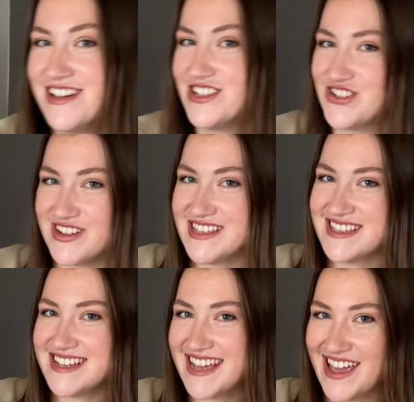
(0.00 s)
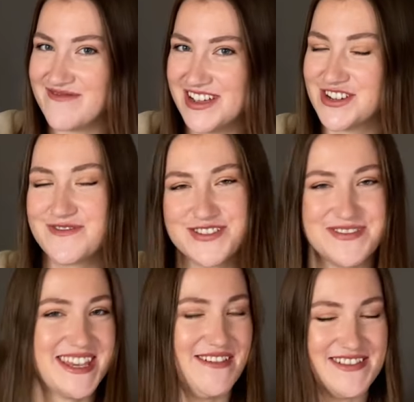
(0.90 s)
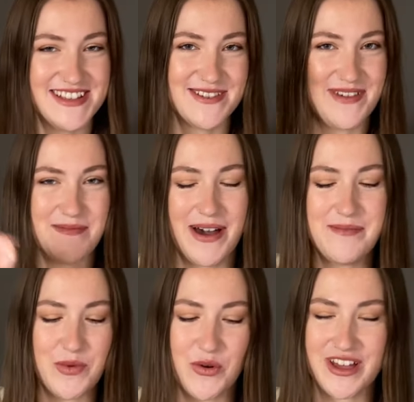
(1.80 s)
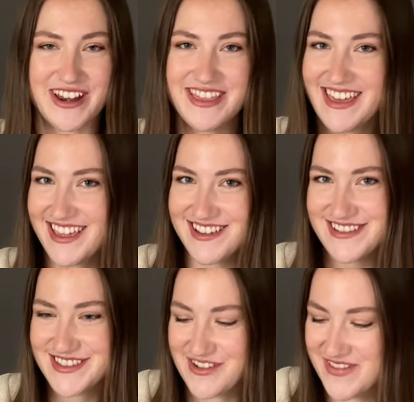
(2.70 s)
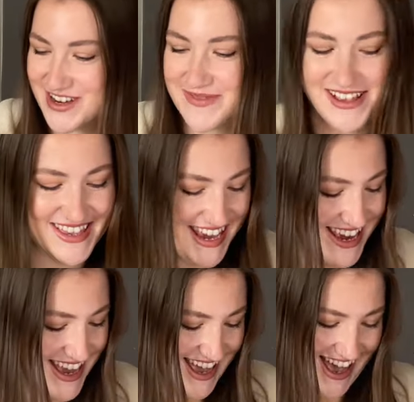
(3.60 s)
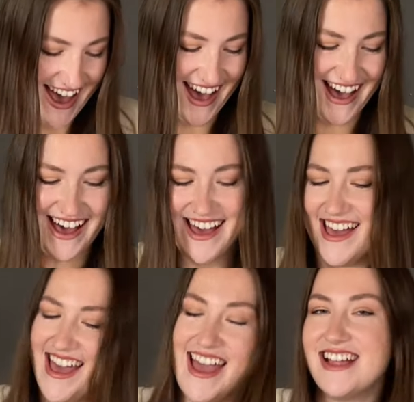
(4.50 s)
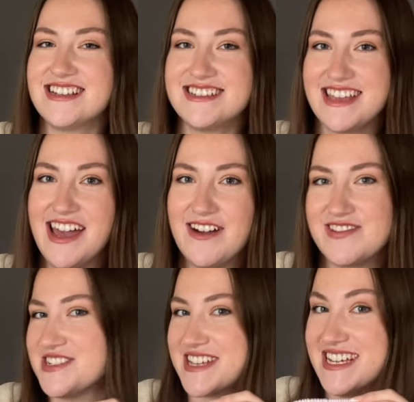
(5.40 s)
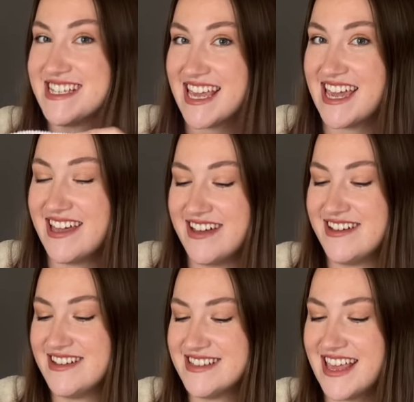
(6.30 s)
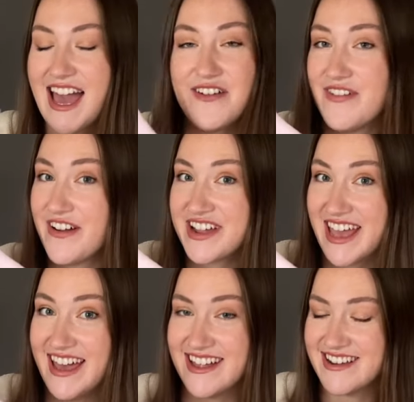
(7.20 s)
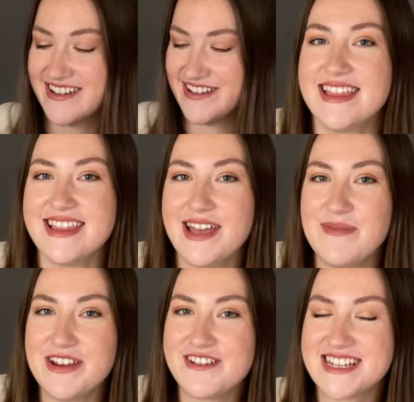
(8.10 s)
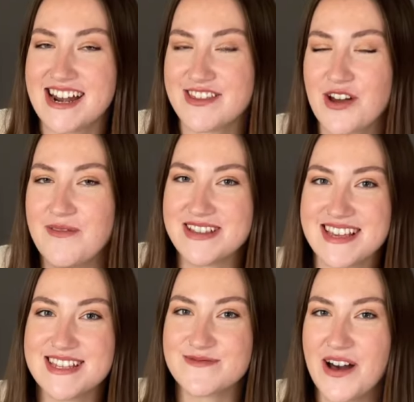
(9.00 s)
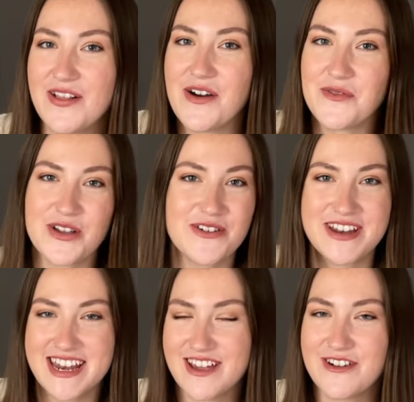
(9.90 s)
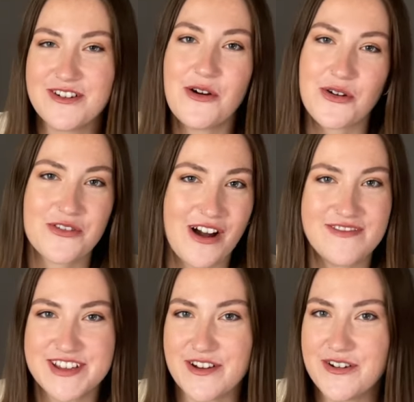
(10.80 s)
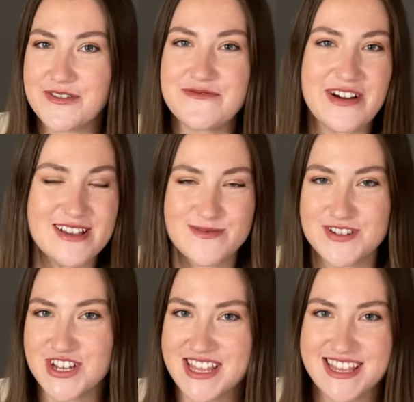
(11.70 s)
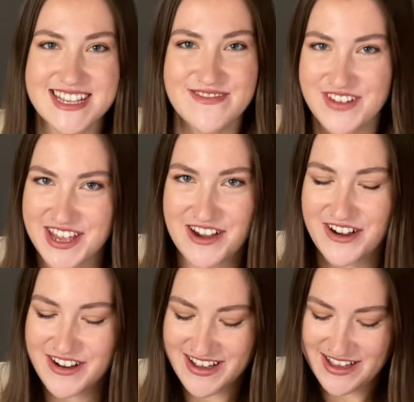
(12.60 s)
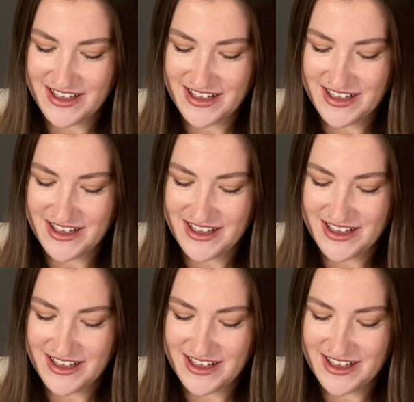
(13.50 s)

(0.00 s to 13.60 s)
trusty tape measure, which was gifted to me by Morgan. Thank you so much, bestie. Uh, and yeah, we're just gonna see, see how far I get. Let me know down in the comments as well what you're knitting on or crafting on whilst watching this video.